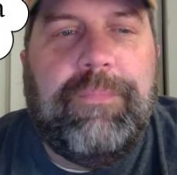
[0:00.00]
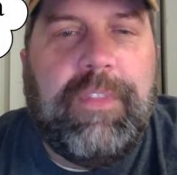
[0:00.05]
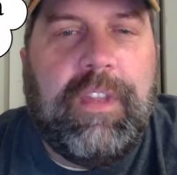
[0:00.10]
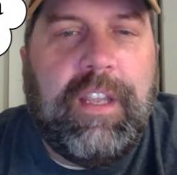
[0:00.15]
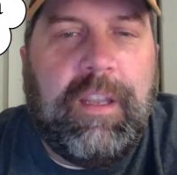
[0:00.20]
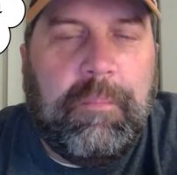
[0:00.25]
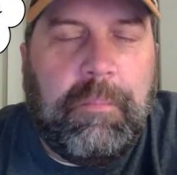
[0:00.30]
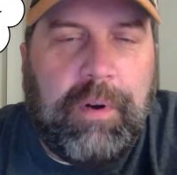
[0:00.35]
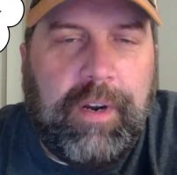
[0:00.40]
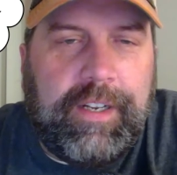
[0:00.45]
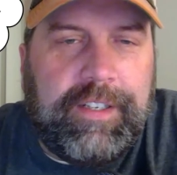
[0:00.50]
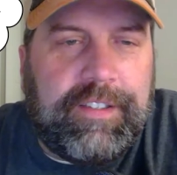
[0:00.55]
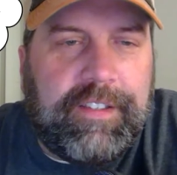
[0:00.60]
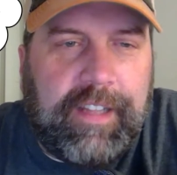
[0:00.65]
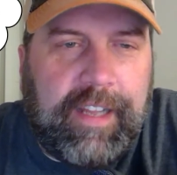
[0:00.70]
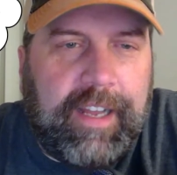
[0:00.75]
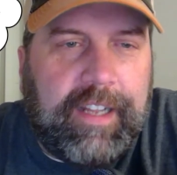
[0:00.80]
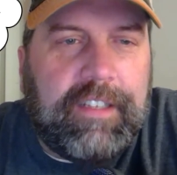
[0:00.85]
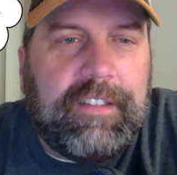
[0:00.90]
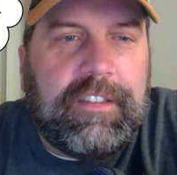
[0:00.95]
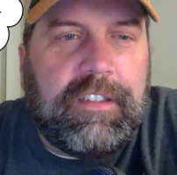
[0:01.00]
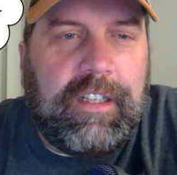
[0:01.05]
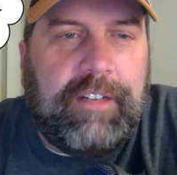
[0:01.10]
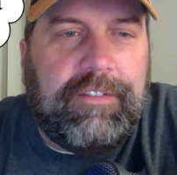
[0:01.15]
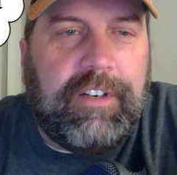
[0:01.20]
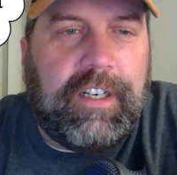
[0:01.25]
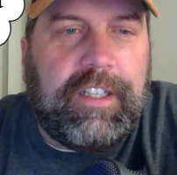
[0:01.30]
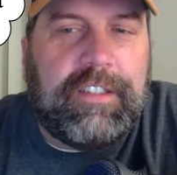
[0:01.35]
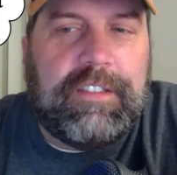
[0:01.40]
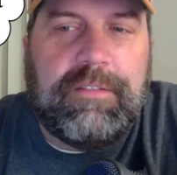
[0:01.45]
Embrace that
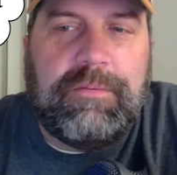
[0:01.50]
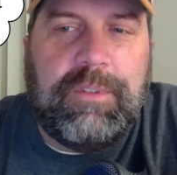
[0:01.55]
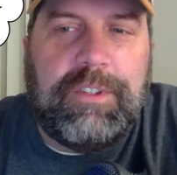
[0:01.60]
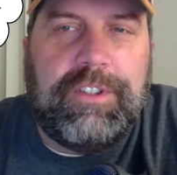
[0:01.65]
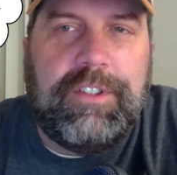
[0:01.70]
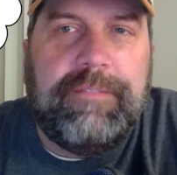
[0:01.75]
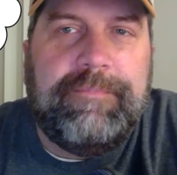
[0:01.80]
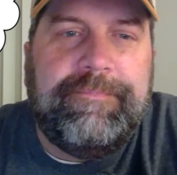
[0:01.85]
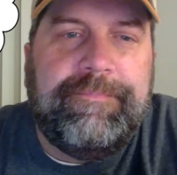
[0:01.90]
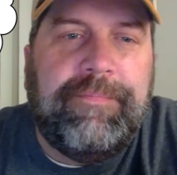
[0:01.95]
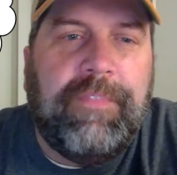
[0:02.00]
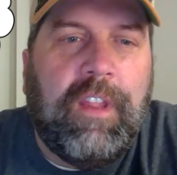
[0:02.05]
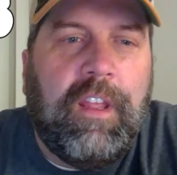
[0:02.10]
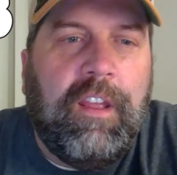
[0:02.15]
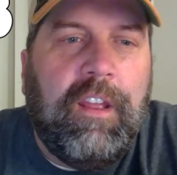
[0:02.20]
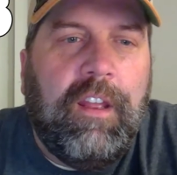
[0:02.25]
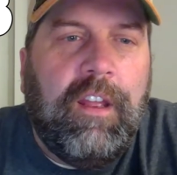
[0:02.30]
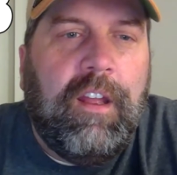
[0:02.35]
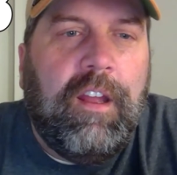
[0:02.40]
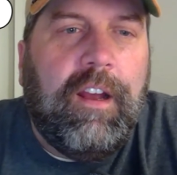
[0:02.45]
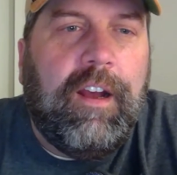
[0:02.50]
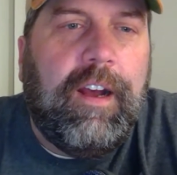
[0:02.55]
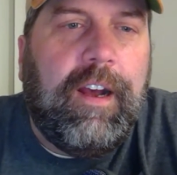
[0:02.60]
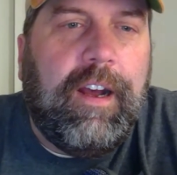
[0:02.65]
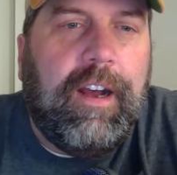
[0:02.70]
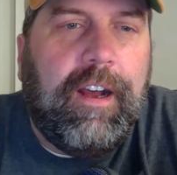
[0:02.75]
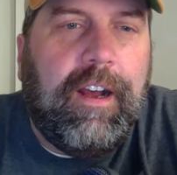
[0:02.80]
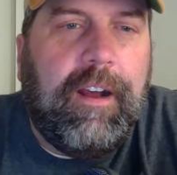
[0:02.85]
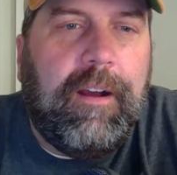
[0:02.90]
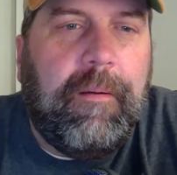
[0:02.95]
cleverness, would you?
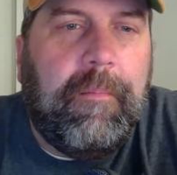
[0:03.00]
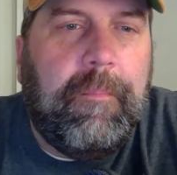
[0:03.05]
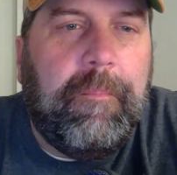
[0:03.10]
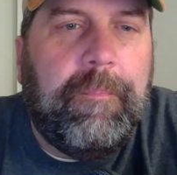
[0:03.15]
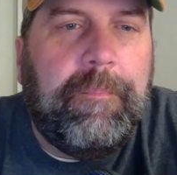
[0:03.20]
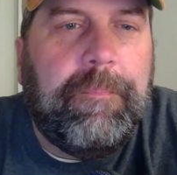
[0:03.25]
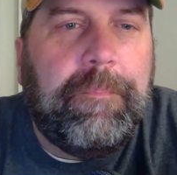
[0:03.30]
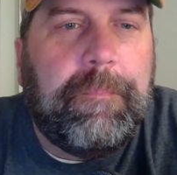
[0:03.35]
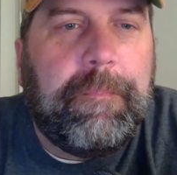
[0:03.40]
Now,